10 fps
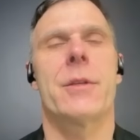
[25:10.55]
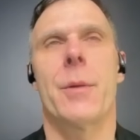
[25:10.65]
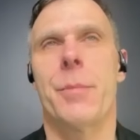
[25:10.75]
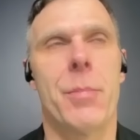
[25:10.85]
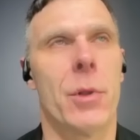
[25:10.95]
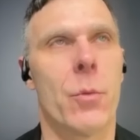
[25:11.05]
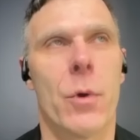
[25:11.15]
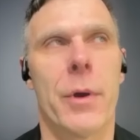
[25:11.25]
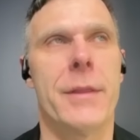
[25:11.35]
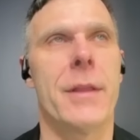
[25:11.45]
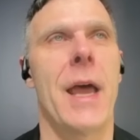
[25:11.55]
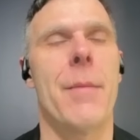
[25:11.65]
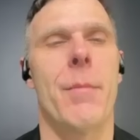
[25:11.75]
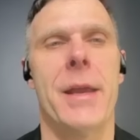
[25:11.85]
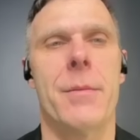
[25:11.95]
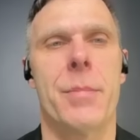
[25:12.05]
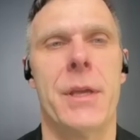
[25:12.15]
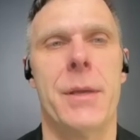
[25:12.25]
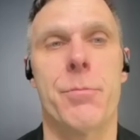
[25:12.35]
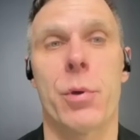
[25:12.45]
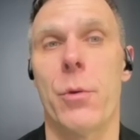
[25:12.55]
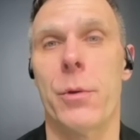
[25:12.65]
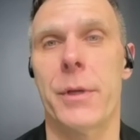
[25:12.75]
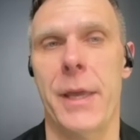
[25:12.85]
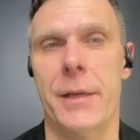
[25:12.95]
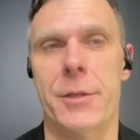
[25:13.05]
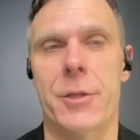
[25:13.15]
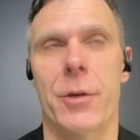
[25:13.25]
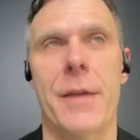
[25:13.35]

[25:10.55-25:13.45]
Some people are worried that that might be pro-cancer.